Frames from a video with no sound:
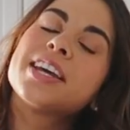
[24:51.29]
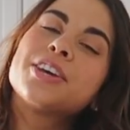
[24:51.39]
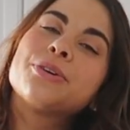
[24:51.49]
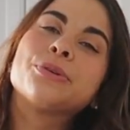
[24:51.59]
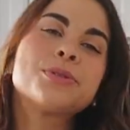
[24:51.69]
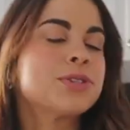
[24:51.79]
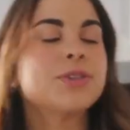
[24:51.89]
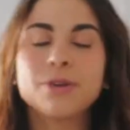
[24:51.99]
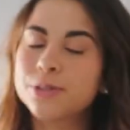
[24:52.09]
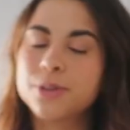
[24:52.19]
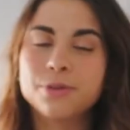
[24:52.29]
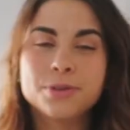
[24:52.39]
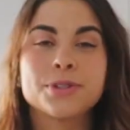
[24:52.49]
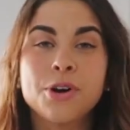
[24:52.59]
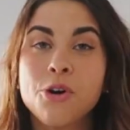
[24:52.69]
Thank you so
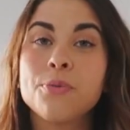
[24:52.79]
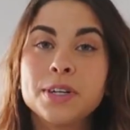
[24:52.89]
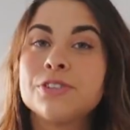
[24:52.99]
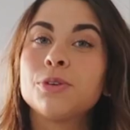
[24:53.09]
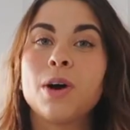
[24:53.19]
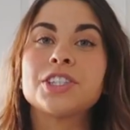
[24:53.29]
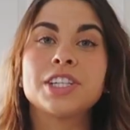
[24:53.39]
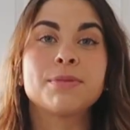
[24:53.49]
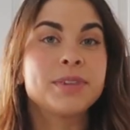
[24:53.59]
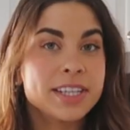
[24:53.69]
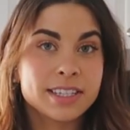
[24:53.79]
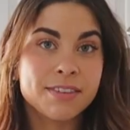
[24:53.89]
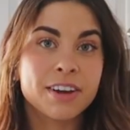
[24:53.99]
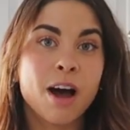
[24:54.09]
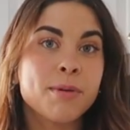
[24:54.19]
much for watching. Please
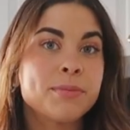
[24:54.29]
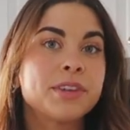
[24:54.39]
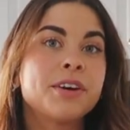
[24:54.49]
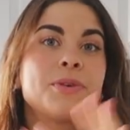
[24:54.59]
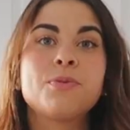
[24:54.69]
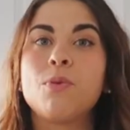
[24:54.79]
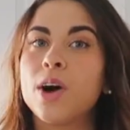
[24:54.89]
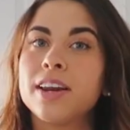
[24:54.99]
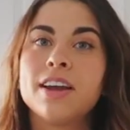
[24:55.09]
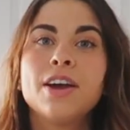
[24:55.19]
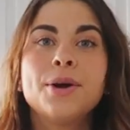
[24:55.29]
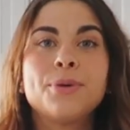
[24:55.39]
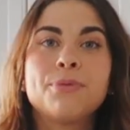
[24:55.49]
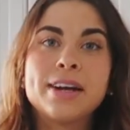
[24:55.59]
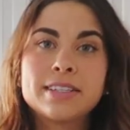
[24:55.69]
leave a comment below what
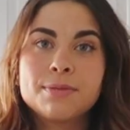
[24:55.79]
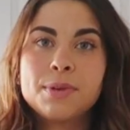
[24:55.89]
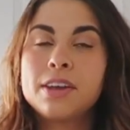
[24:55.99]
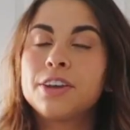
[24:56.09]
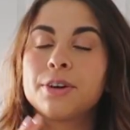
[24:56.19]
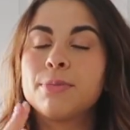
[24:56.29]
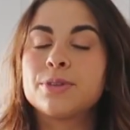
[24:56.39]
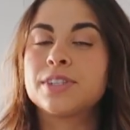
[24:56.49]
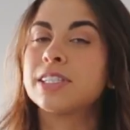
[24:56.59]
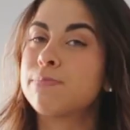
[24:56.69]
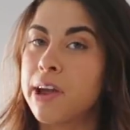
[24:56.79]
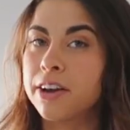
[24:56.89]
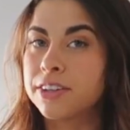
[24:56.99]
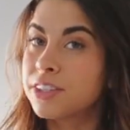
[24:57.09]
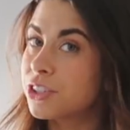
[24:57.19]
recipe you're most
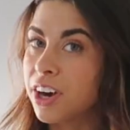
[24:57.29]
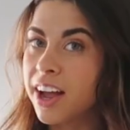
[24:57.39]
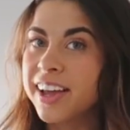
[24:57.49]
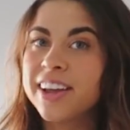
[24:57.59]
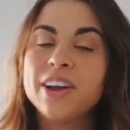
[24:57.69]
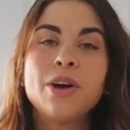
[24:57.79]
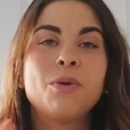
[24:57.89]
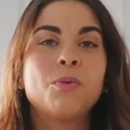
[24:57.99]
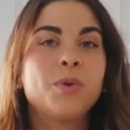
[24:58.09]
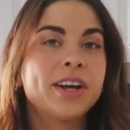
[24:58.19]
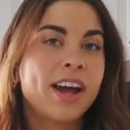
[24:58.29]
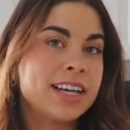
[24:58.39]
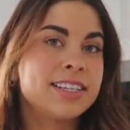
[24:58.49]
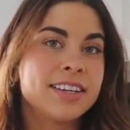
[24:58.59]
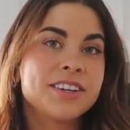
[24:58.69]
inspired to try, what
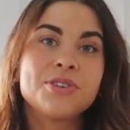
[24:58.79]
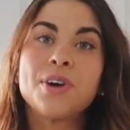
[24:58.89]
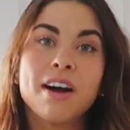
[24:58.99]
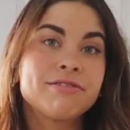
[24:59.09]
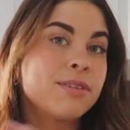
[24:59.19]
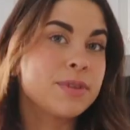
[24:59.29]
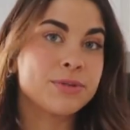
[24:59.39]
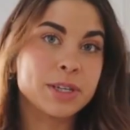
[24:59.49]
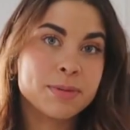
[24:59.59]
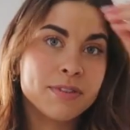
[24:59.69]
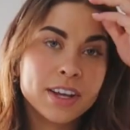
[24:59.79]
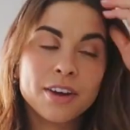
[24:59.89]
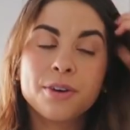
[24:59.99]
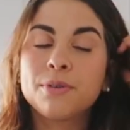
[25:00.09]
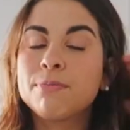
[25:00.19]
idea you got from this recipe
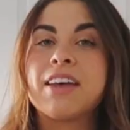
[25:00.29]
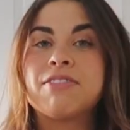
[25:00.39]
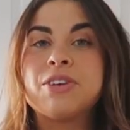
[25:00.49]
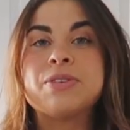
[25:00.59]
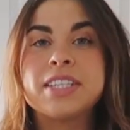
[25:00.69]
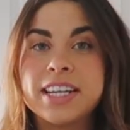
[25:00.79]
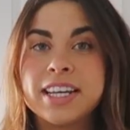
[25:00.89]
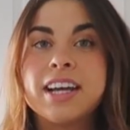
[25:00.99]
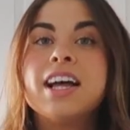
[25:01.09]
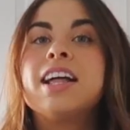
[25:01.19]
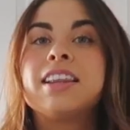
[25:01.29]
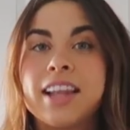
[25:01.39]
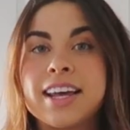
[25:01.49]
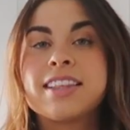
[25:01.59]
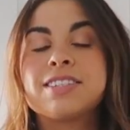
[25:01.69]
video. If you did
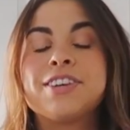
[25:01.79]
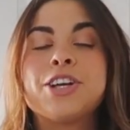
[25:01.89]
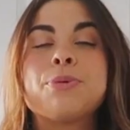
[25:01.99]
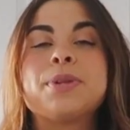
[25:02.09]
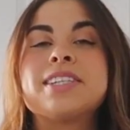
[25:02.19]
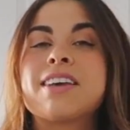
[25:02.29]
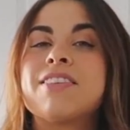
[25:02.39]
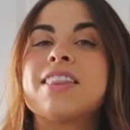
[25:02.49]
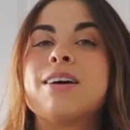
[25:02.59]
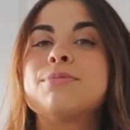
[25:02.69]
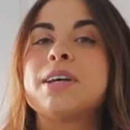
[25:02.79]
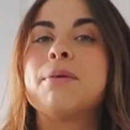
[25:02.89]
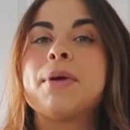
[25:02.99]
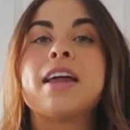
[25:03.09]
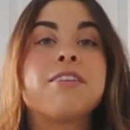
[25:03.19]
like this video, please give it a thumbs
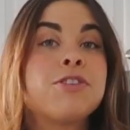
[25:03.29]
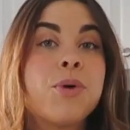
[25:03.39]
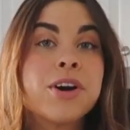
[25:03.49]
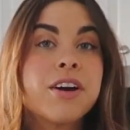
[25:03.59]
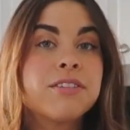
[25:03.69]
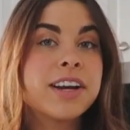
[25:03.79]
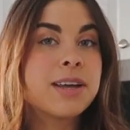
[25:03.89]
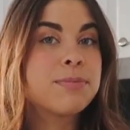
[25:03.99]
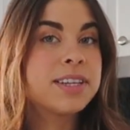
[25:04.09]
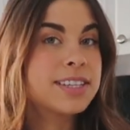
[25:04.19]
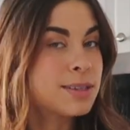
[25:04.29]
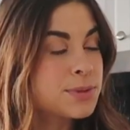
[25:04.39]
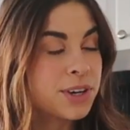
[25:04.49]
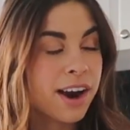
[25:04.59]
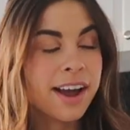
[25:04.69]
up. And if you aren't already, please
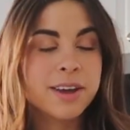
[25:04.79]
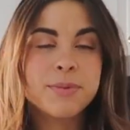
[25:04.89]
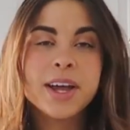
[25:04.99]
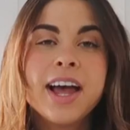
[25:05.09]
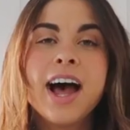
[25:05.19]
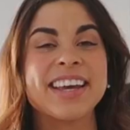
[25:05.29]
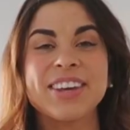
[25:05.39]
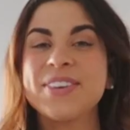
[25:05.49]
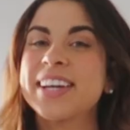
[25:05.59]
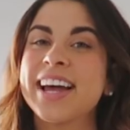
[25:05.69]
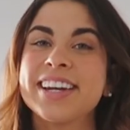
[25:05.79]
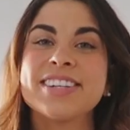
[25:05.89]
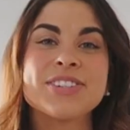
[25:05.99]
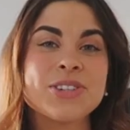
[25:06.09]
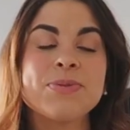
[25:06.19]
subscribe. Thank you
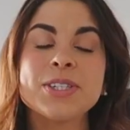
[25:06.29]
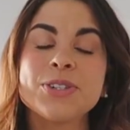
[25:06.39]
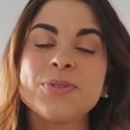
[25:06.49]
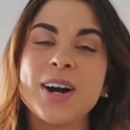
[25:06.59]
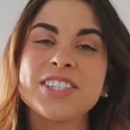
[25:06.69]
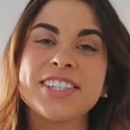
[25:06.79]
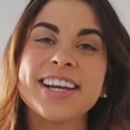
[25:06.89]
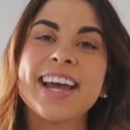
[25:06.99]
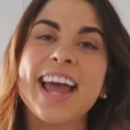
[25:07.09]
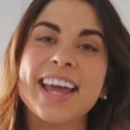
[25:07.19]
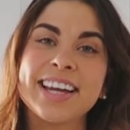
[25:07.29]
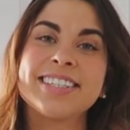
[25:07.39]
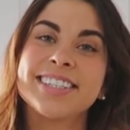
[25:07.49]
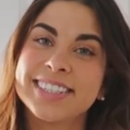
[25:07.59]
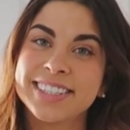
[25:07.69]
again so much for watching.
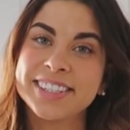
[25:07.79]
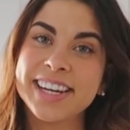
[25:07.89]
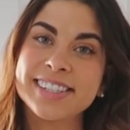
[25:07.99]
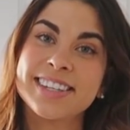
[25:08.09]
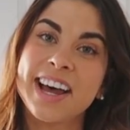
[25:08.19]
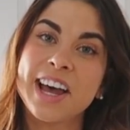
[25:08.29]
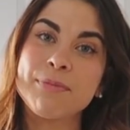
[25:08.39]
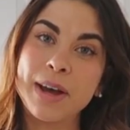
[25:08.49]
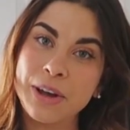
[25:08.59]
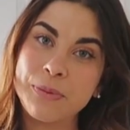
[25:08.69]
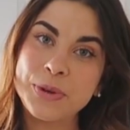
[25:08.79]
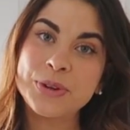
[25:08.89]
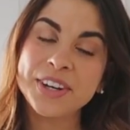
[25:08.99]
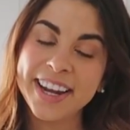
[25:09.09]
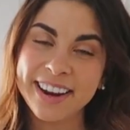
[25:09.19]
And until next time, I hope you
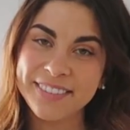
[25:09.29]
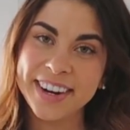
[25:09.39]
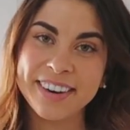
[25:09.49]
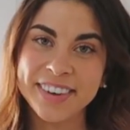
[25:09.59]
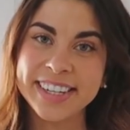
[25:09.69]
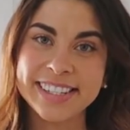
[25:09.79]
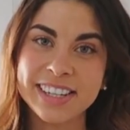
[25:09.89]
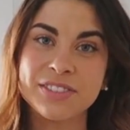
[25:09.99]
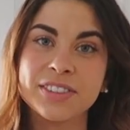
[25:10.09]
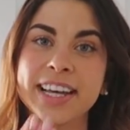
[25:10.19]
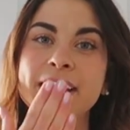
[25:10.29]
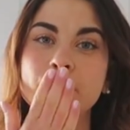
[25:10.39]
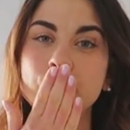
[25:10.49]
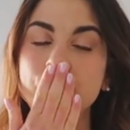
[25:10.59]
create a very, very zestful day.